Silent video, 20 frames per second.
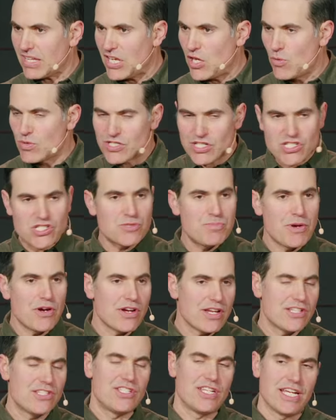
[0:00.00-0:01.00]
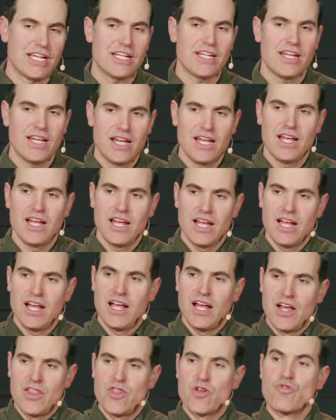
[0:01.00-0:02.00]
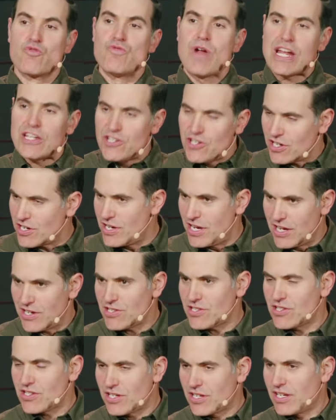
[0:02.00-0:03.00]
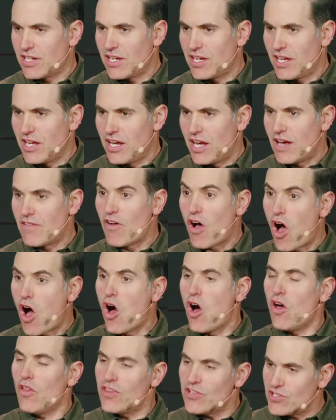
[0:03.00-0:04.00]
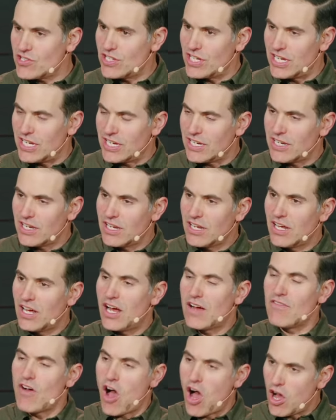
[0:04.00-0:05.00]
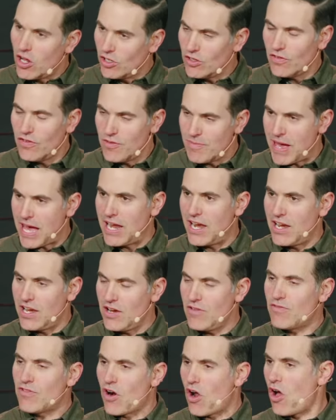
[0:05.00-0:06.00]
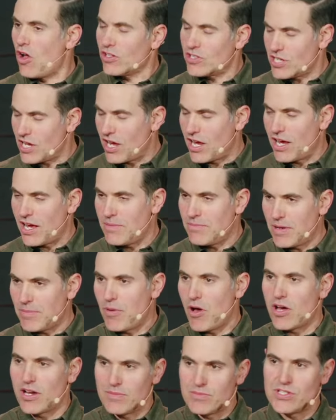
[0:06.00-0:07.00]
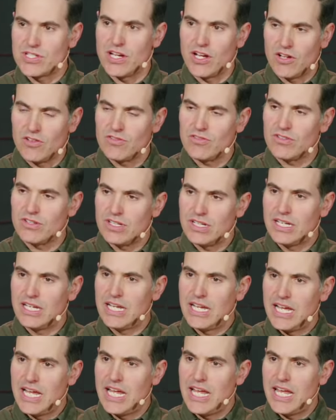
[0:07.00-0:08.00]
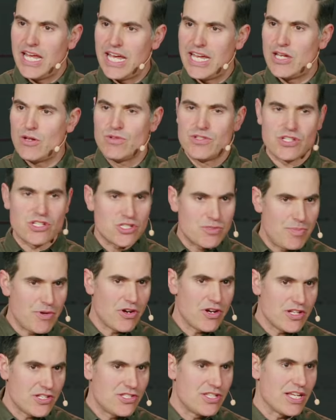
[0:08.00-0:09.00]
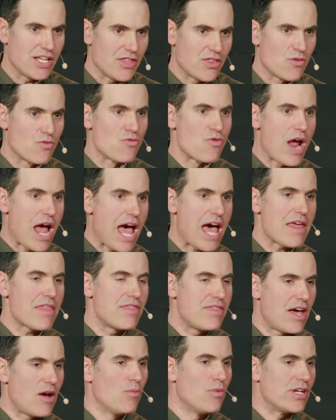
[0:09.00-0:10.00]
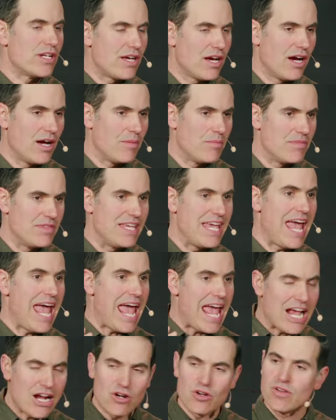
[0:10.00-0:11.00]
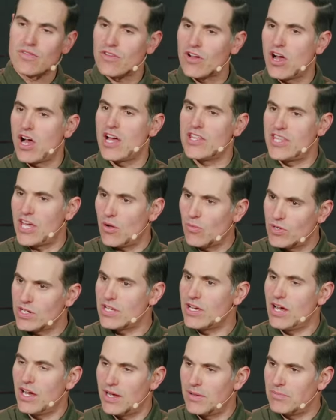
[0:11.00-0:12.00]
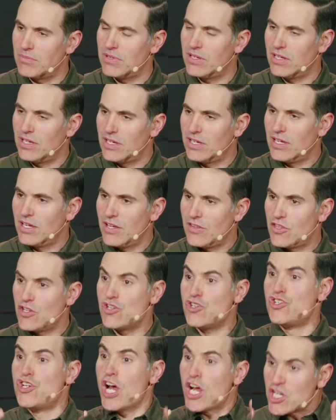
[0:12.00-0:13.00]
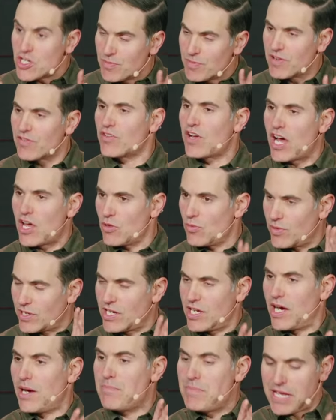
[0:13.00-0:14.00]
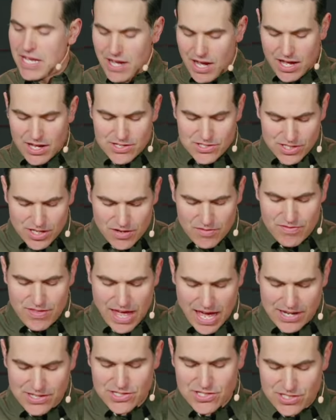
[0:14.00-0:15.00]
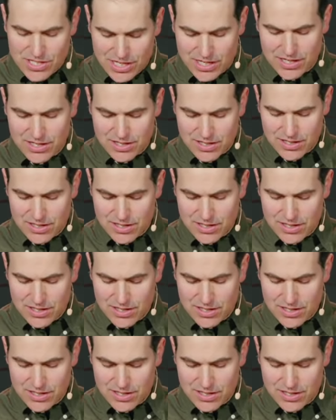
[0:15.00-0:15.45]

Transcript: He was experiencing the wretchedness of all the sin of all of humanity for all time upon himself. And he was experiencing the wrath that would come, the anger of God that would come, the judgment of God that would come because of that sin.